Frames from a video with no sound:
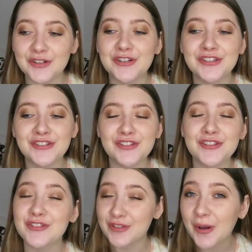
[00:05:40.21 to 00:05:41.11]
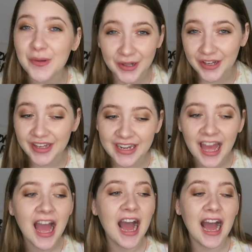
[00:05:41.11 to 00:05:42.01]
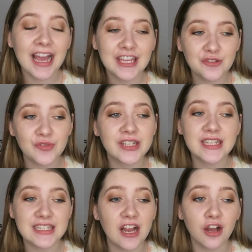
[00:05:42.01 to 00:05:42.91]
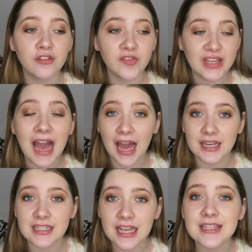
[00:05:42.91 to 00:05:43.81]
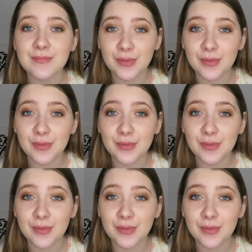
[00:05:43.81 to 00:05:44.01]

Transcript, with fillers: looks so good. I can really tell that the acting has